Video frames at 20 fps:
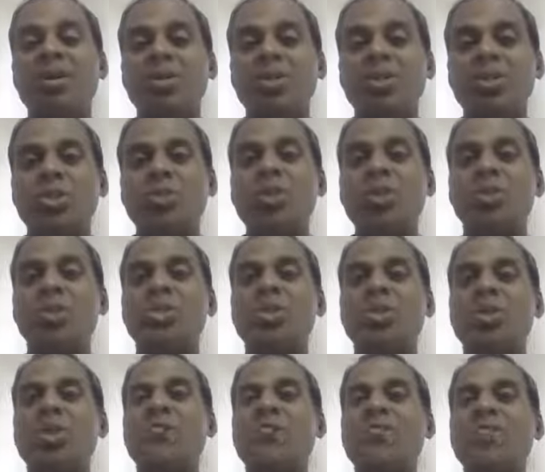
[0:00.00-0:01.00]
students
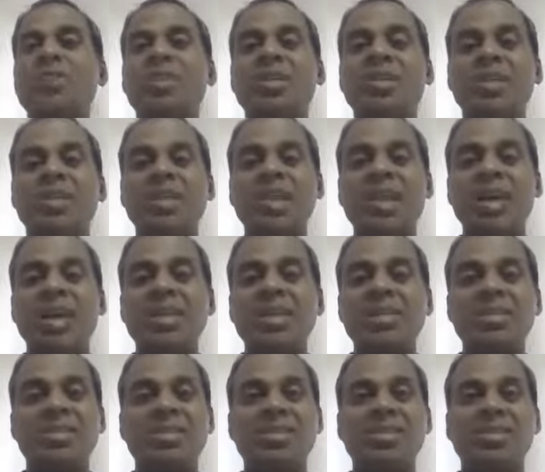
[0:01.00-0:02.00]
of a certain class
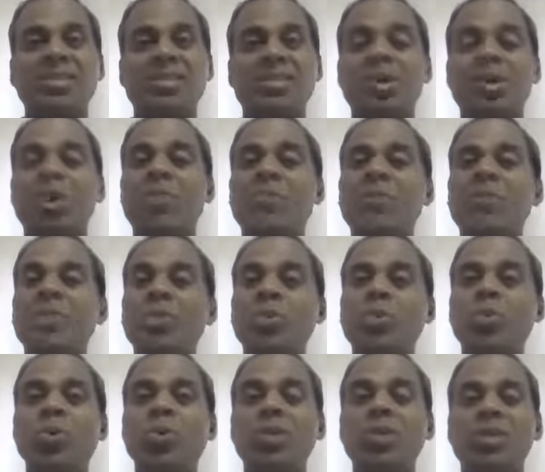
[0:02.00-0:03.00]
of a
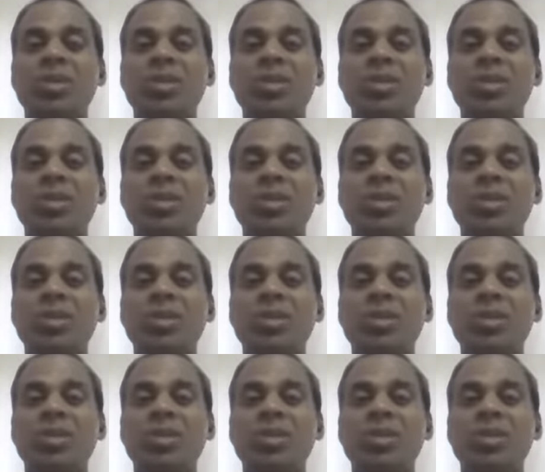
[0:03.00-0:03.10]
school